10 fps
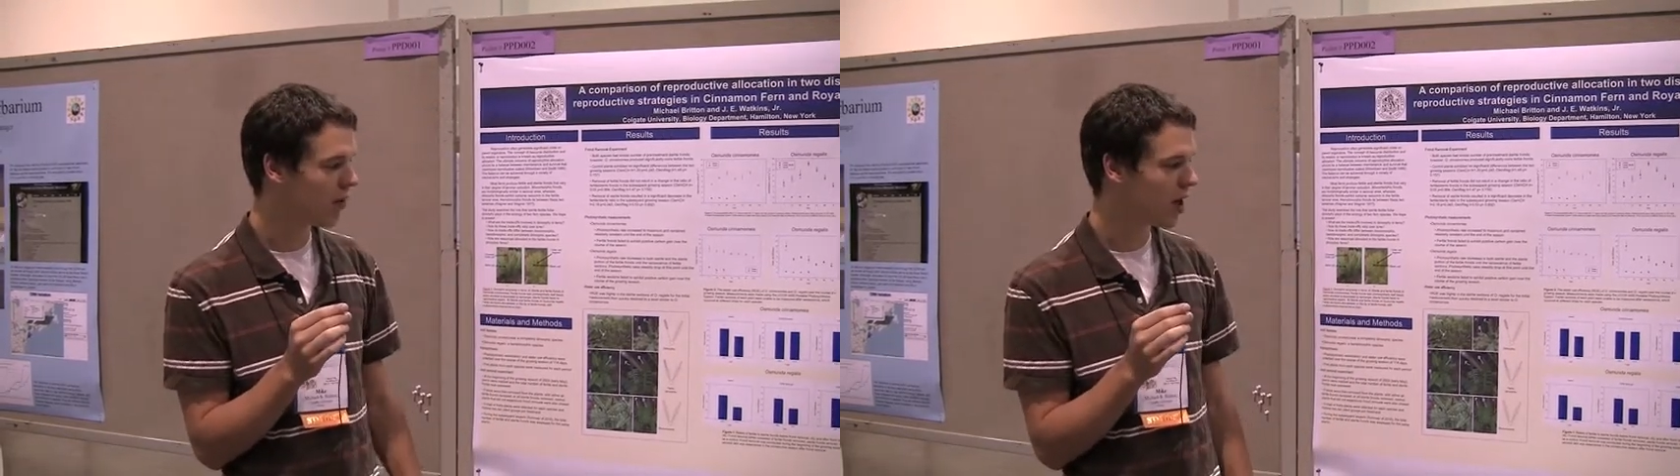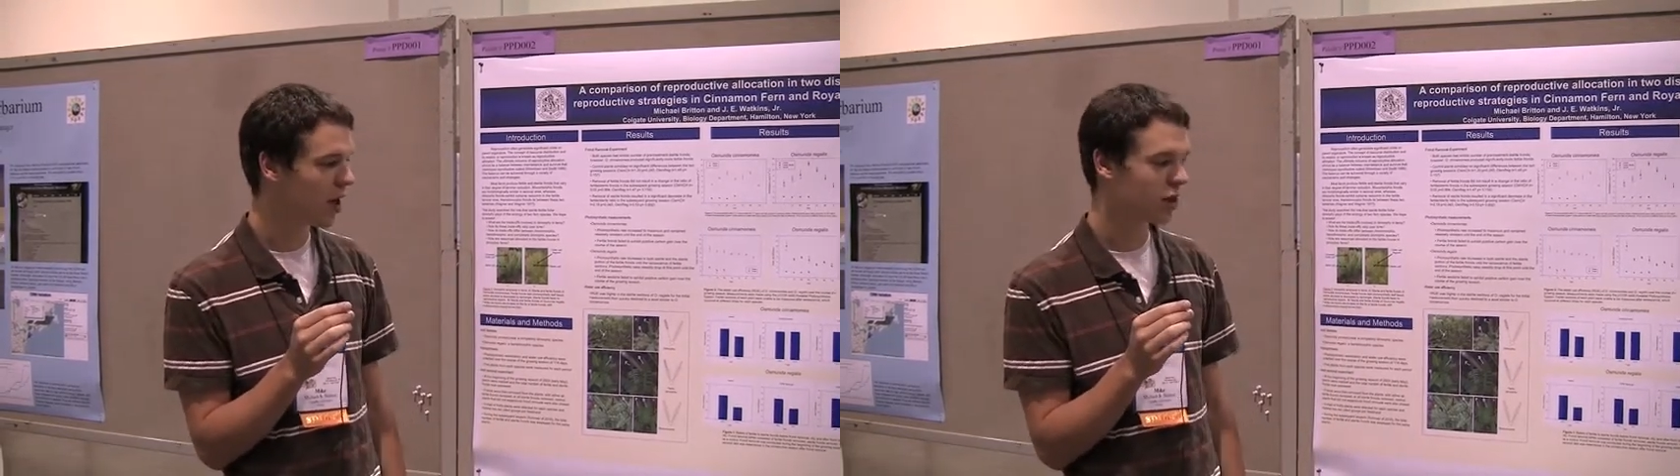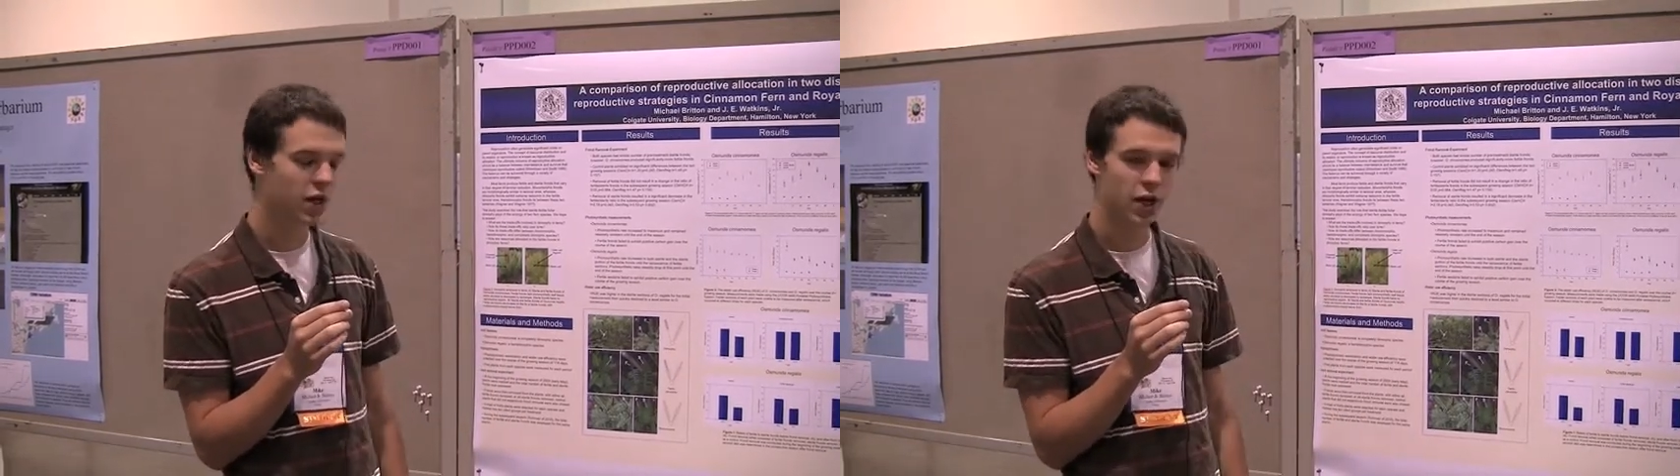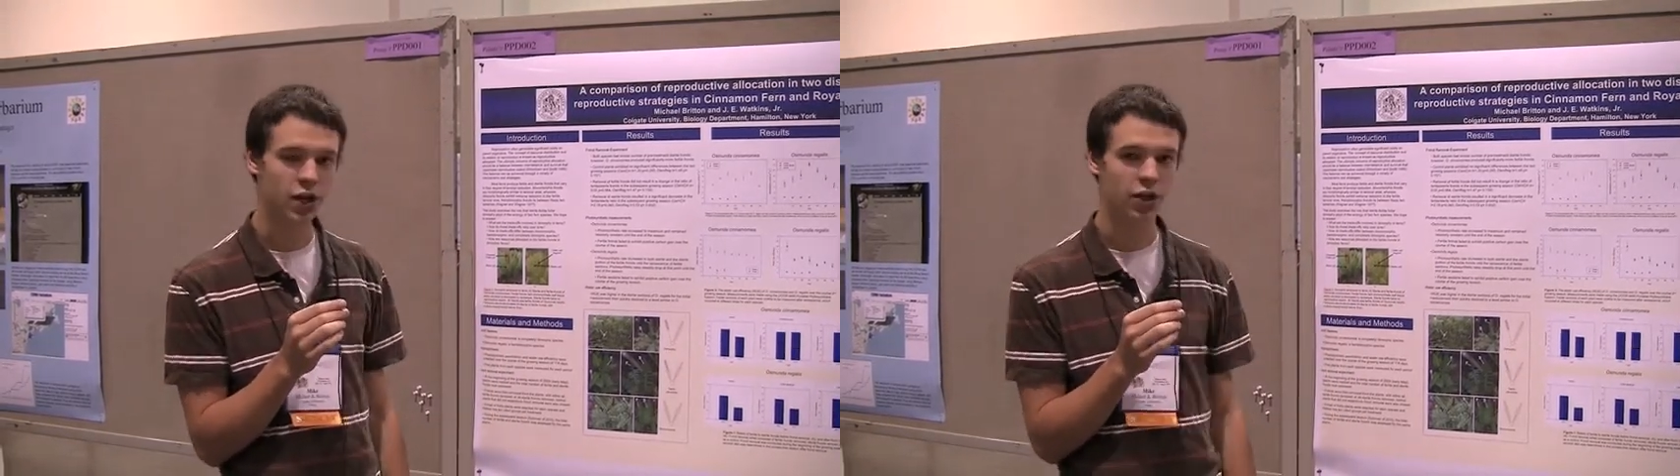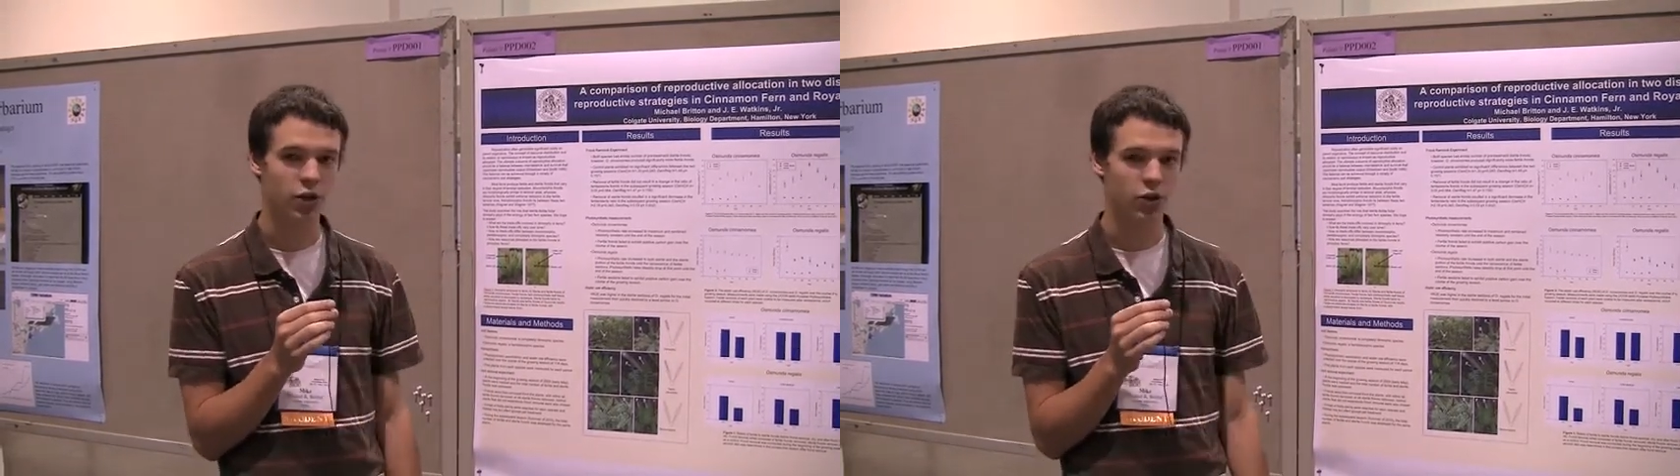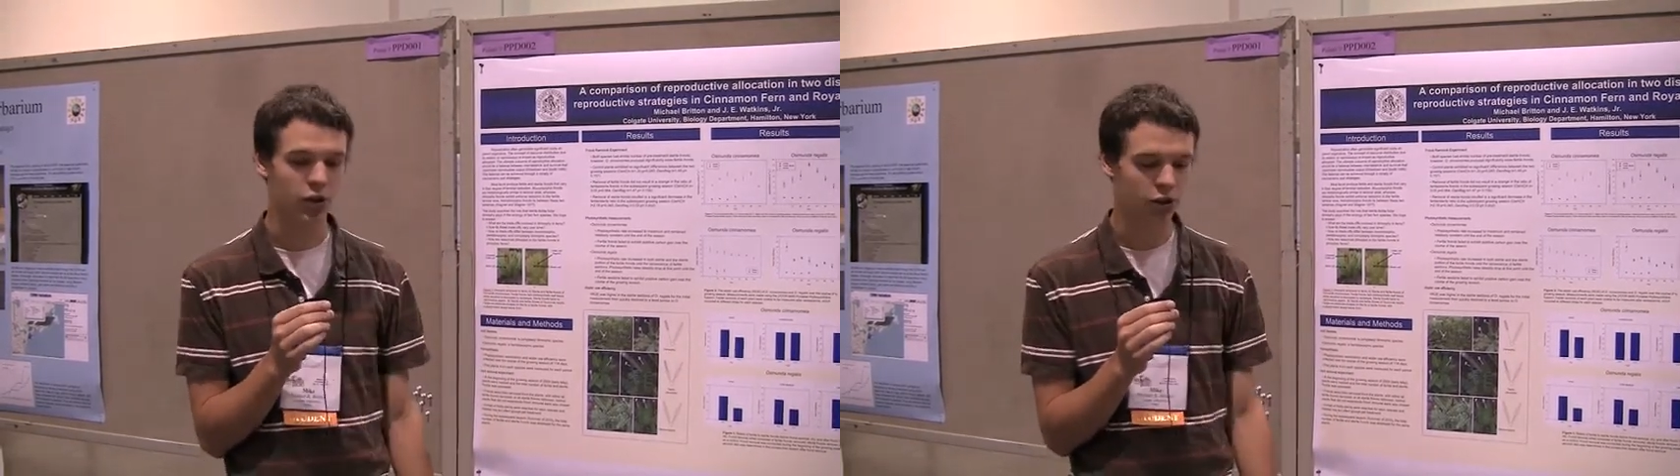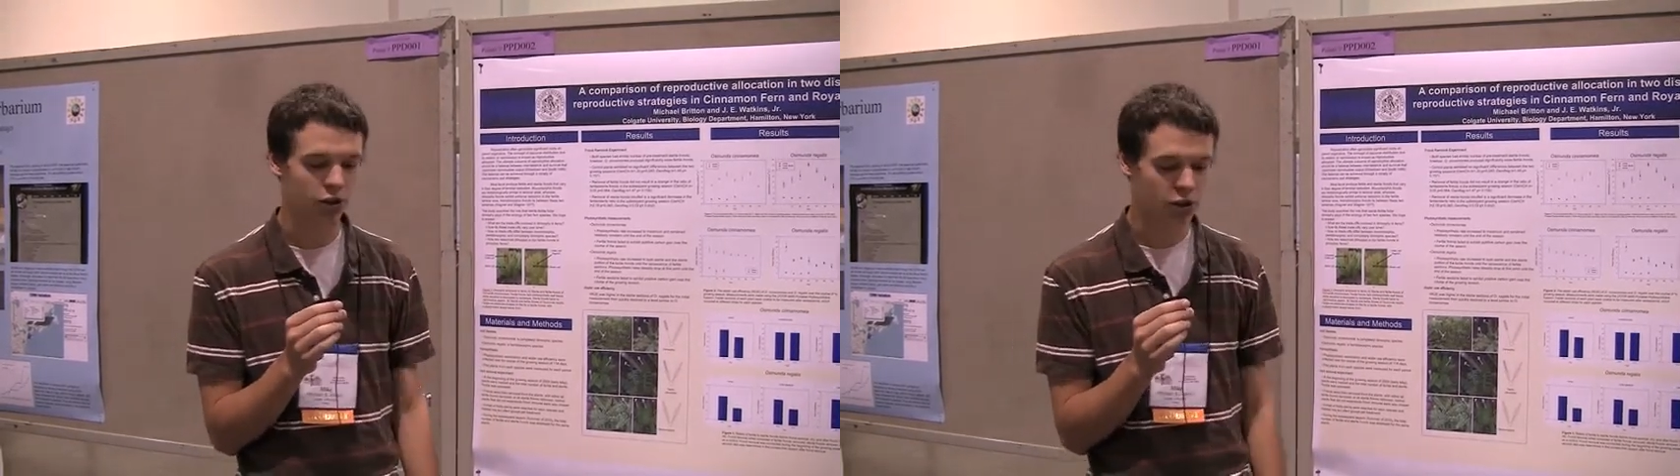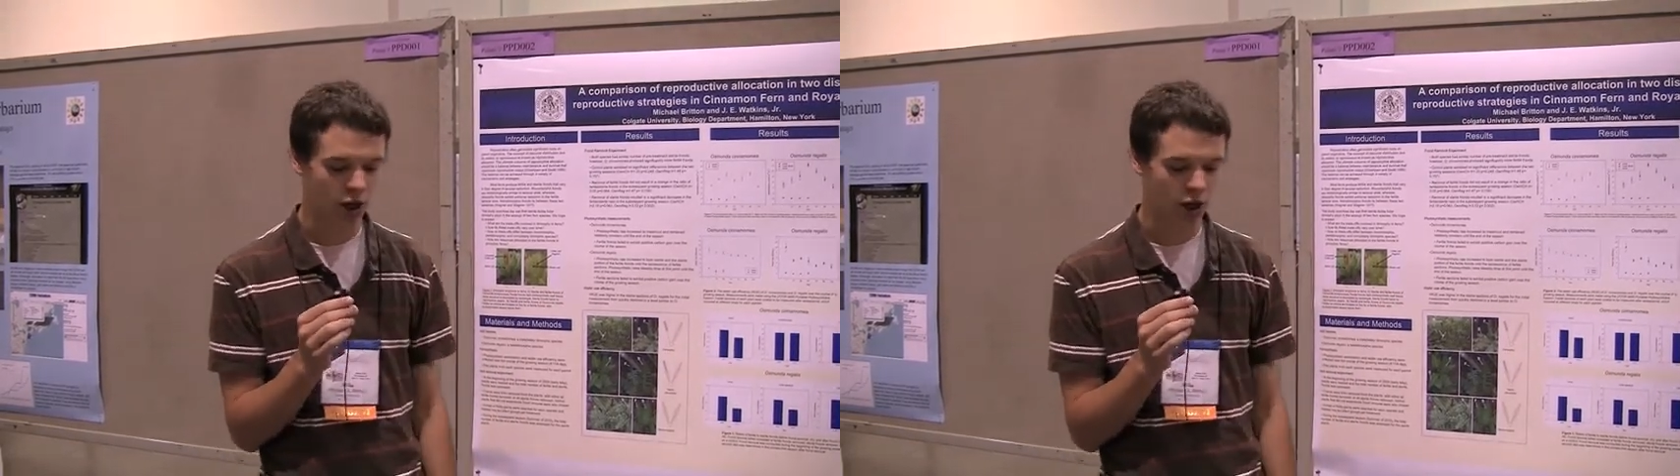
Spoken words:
very excited to do is